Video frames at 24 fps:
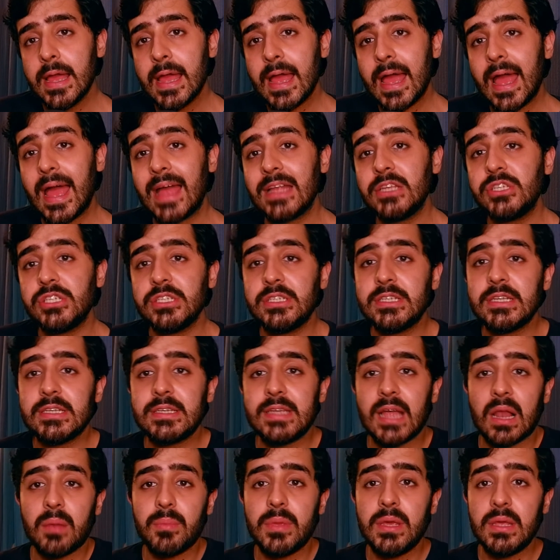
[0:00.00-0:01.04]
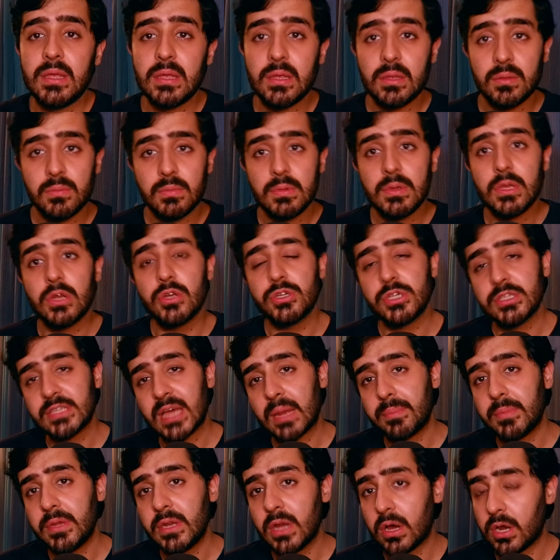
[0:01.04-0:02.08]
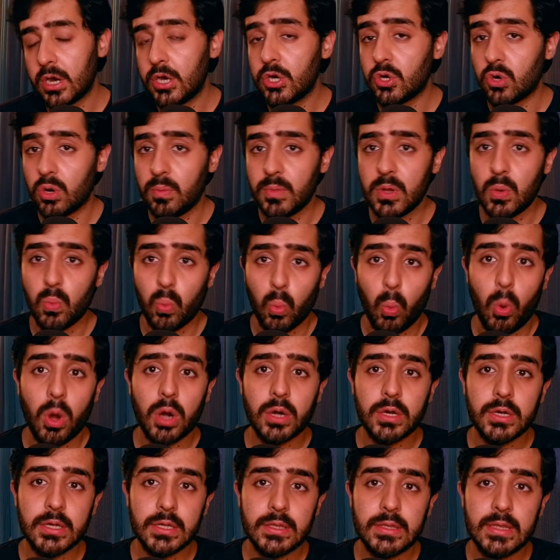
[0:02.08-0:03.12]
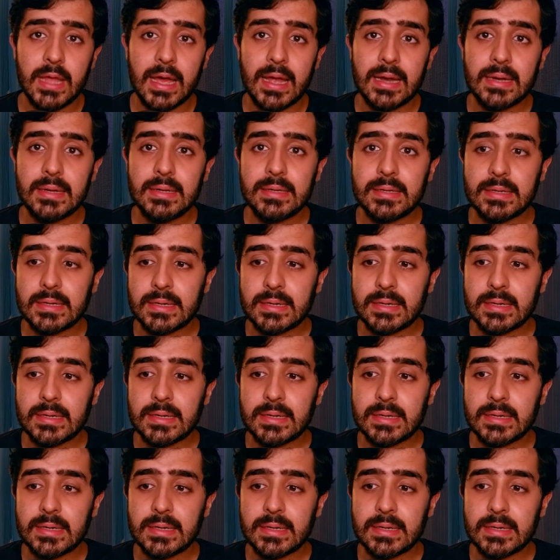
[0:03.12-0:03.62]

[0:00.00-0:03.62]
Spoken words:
And she did tell me, she sat me down and told me what that